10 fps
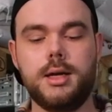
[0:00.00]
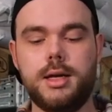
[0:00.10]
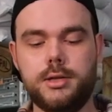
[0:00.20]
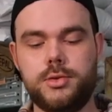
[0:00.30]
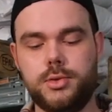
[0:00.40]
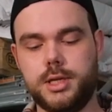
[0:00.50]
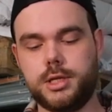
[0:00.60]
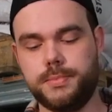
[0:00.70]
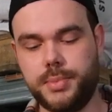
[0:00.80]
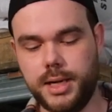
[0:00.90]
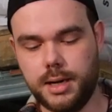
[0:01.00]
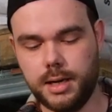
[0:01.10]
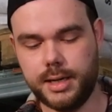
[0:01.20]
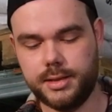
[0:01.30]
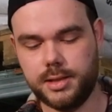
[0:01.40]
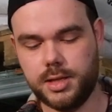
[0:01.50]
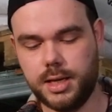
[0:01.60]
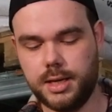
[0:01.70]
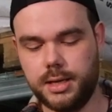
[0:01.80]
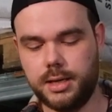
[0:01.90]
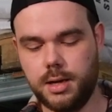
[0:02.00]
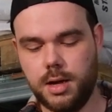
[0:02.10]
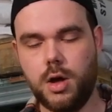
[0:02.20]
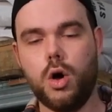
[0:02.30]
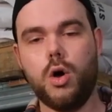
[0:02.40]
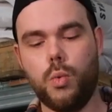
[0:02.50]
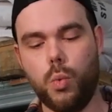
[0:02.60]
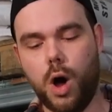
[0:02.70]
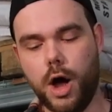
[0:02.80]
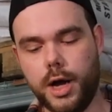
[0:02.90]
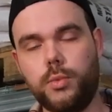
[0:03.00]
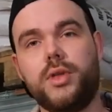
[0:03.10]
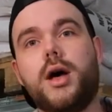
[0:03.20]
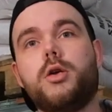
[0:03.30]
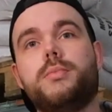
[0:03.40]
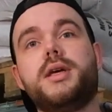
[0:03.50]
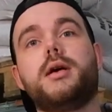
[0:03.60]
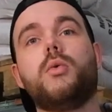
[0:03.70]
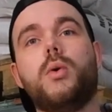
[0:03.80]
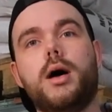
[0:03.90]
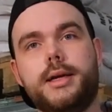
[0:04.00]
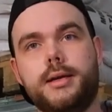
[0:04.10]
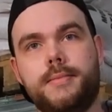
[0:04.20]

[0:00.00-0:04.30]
into this beer that is a wine without being a wine.